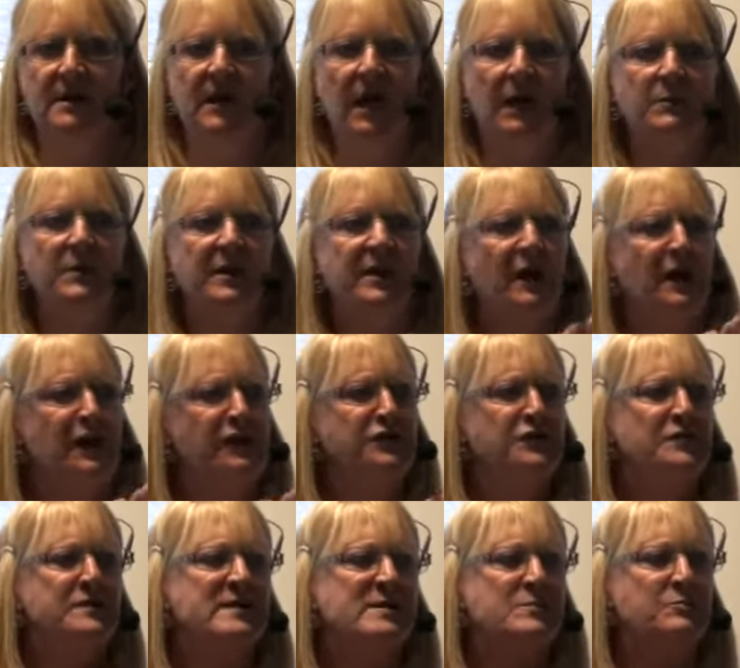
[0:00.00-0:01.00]
And we're going
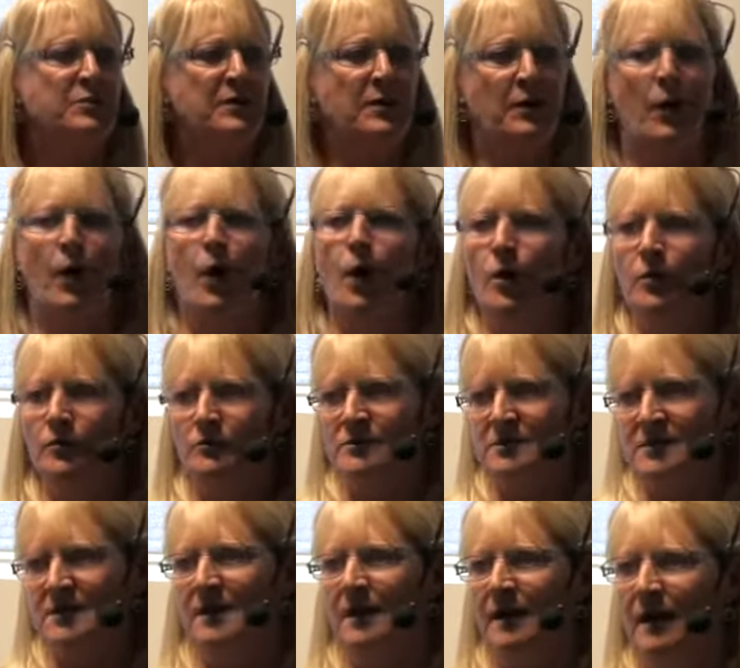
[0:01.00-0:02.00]
through this
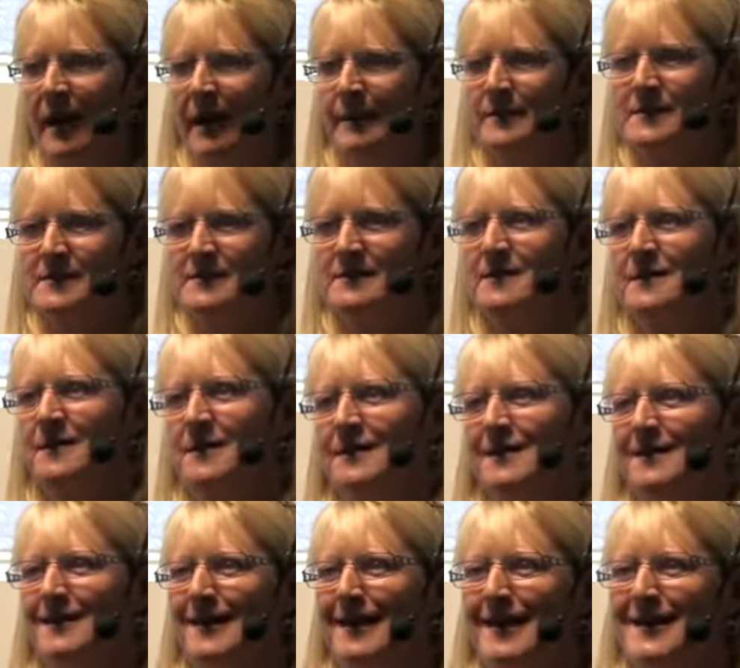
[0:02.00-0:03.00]
prolonged collapse,
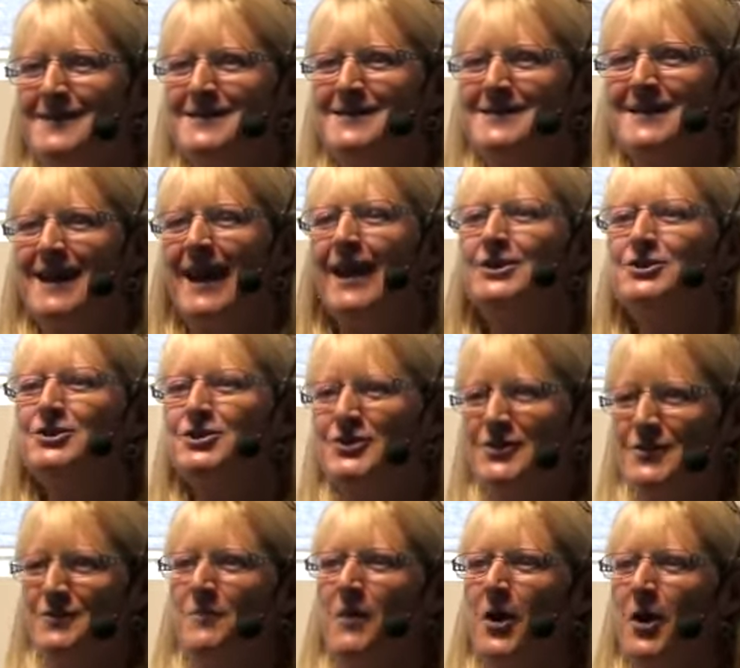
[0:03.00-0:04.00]

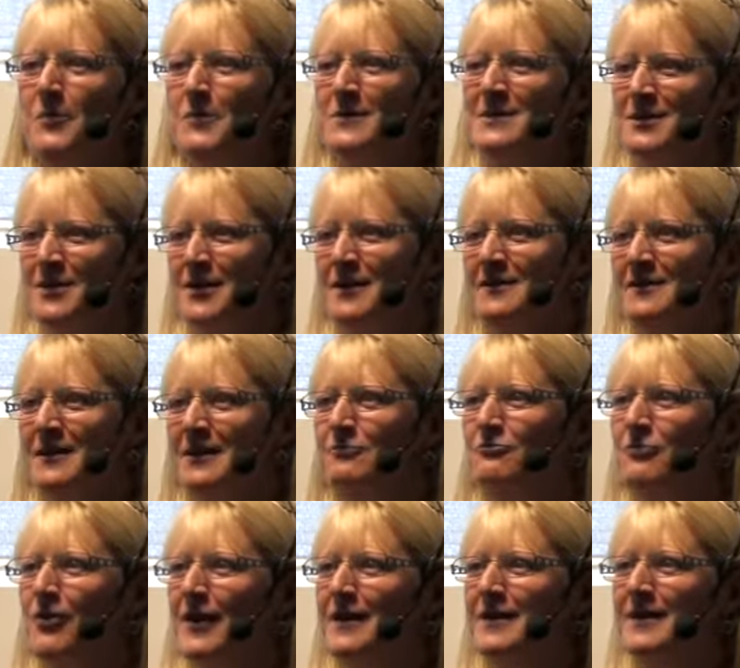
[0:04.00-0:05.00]
anxious moment, I think,
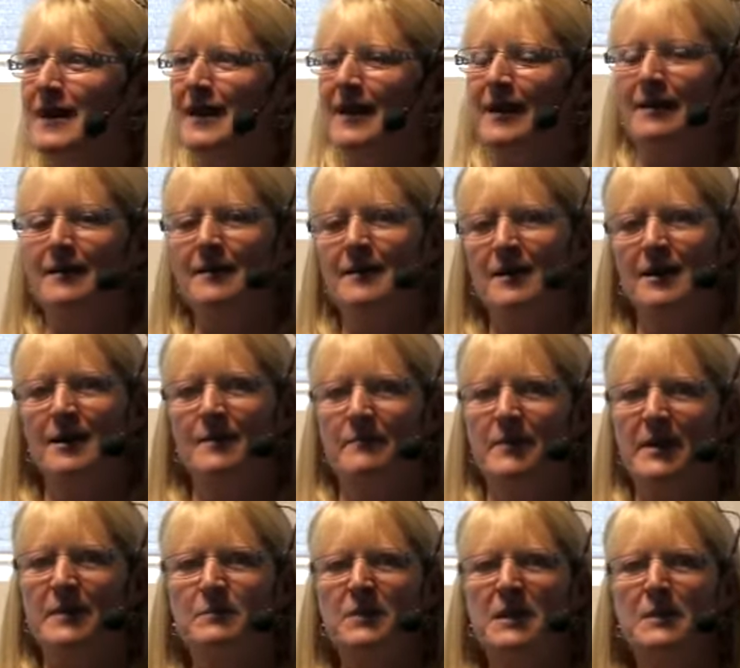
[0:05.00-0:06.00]
right now.
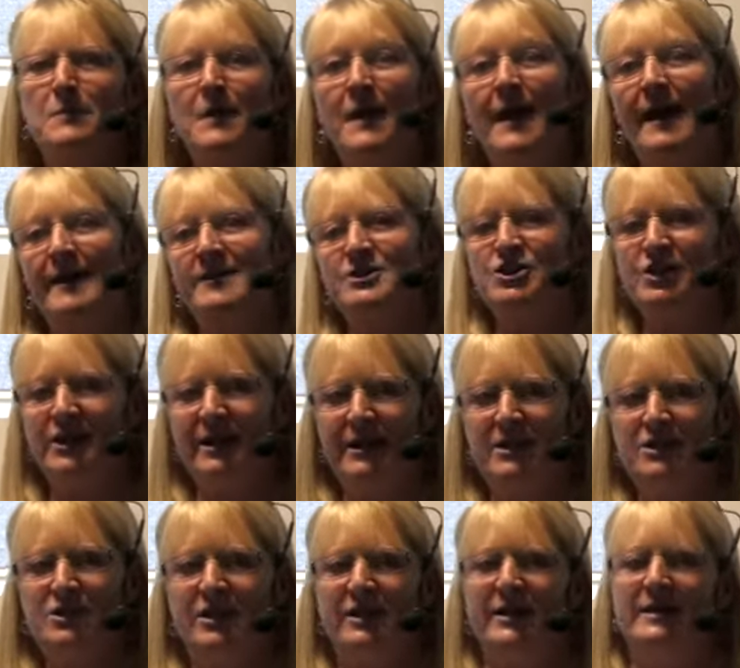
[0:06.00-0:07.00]
But people are
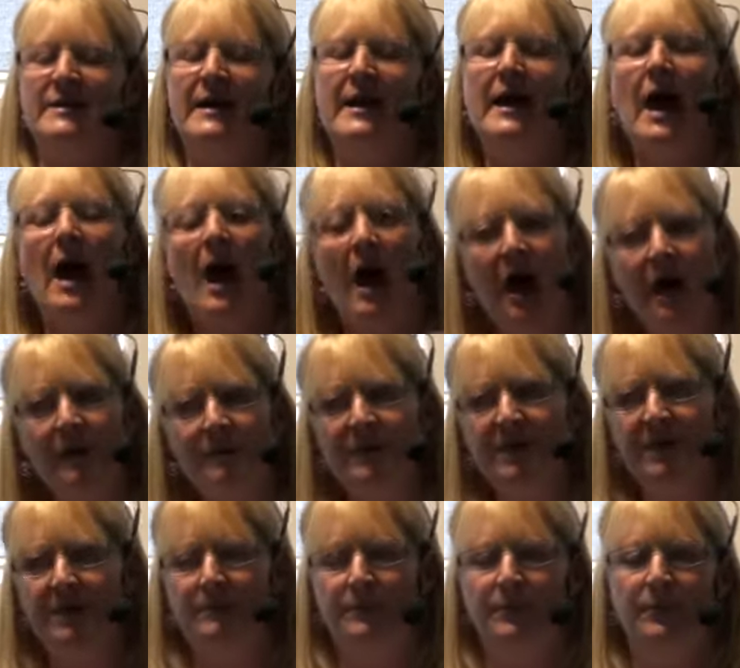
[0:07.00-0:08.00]
changing. And there are
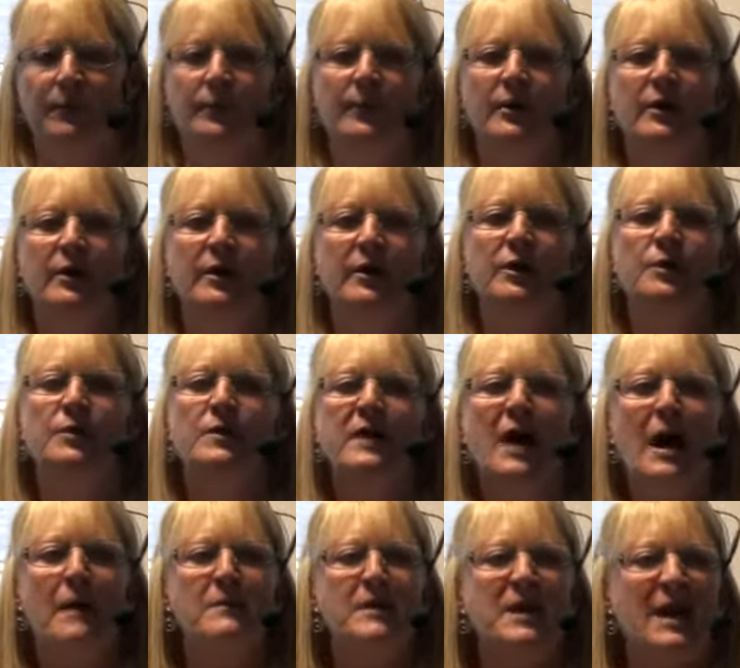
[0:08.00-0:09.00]
people who are
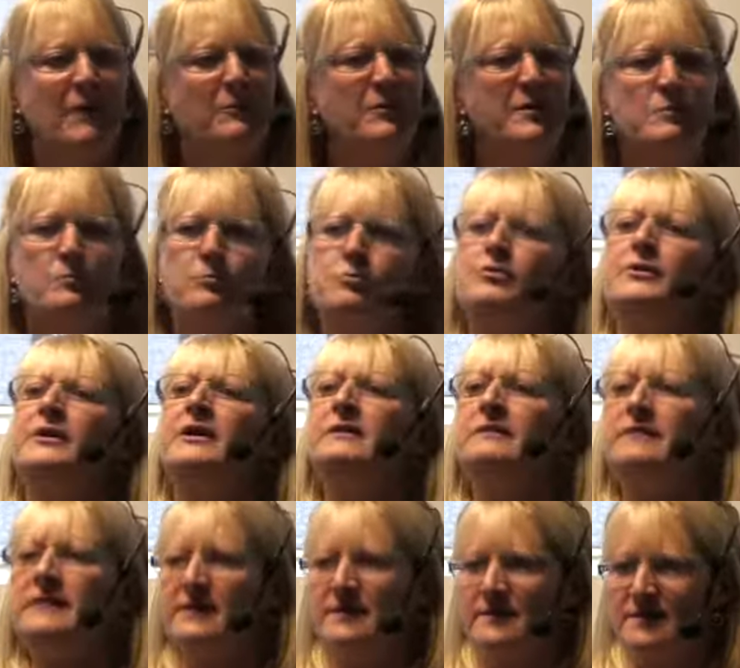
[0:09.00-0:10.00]
coming up with
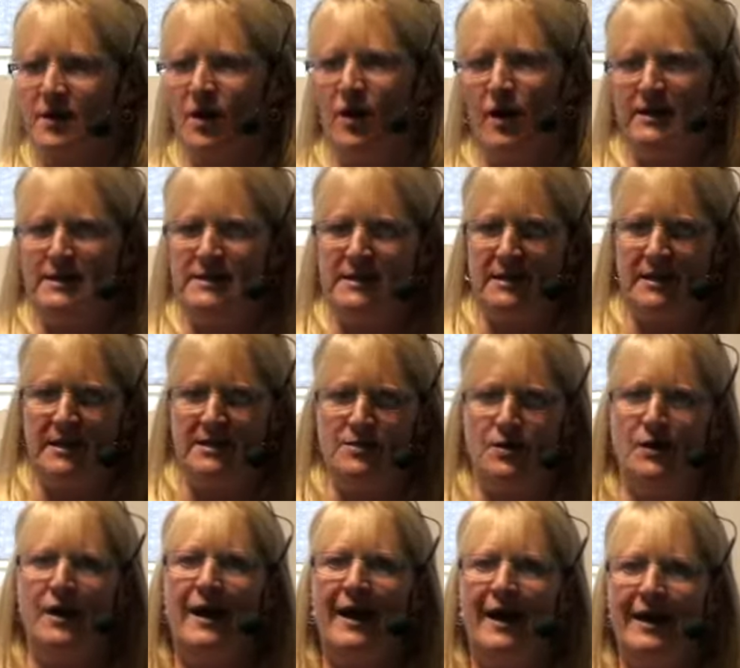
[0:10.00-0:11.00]
brilliant ideas
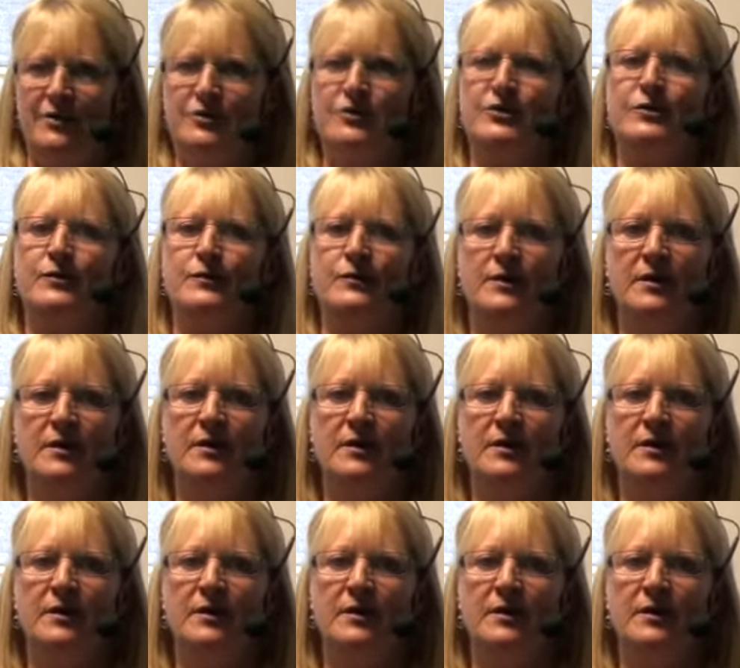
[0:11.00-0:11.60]
on how to